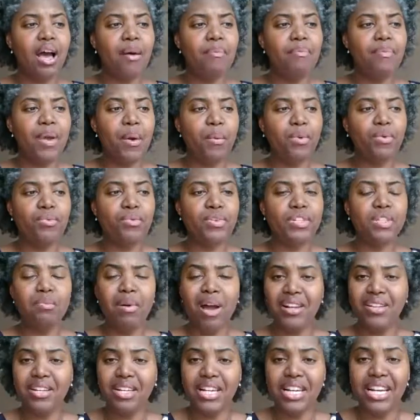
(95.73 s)
they would
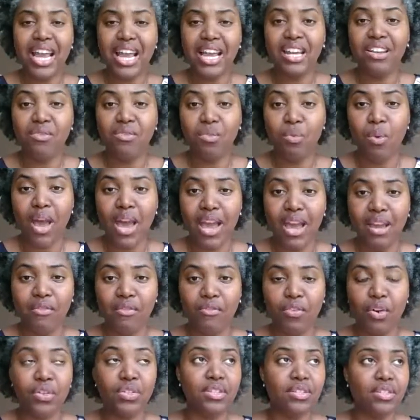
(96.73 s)
respond in a negative way
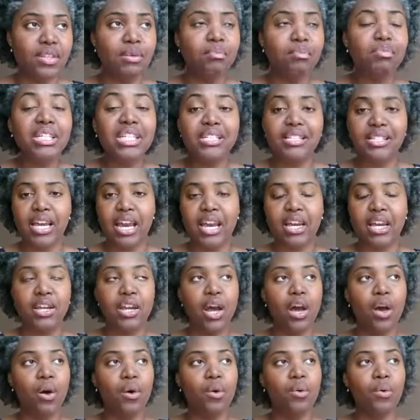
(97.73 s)
versus simply saying
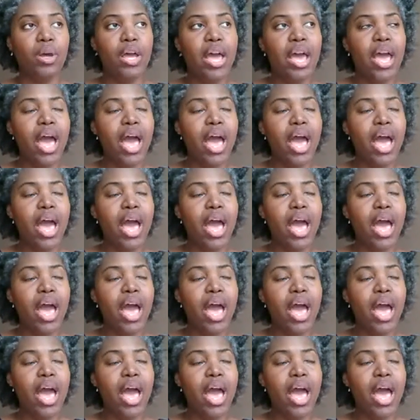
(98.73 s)
no.